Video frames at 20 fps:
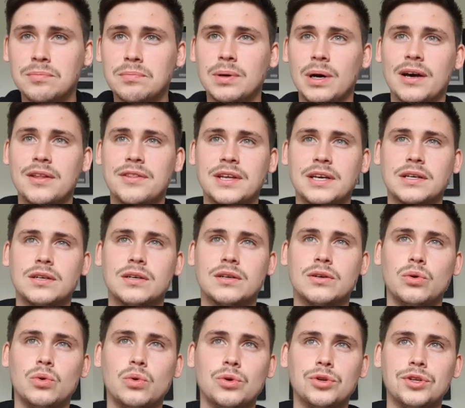But I think
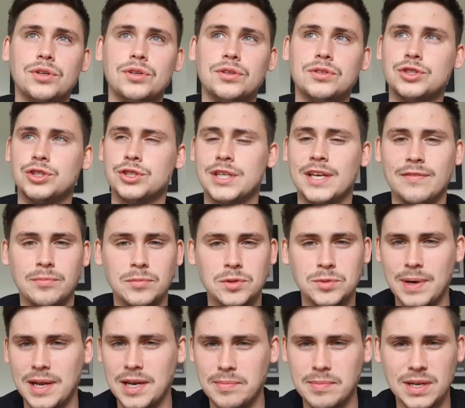Gordon, just give him as
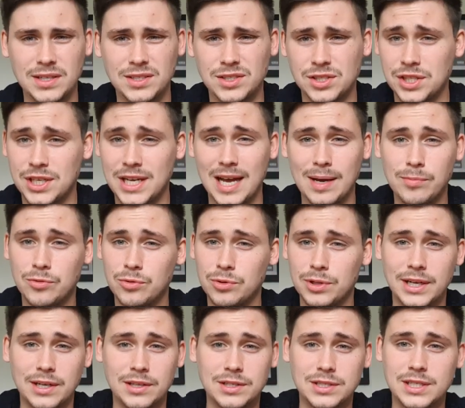many minutes as you can before the
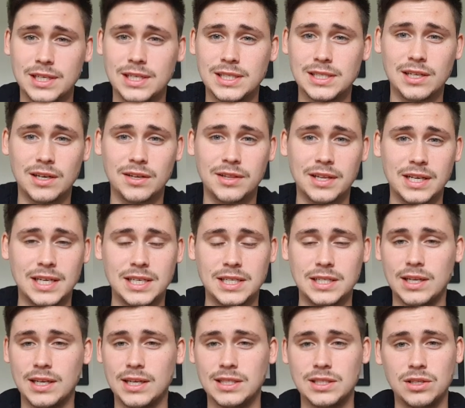end of the season. I think
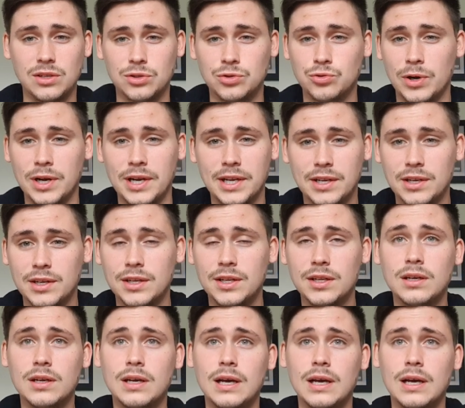he, he's looked really good.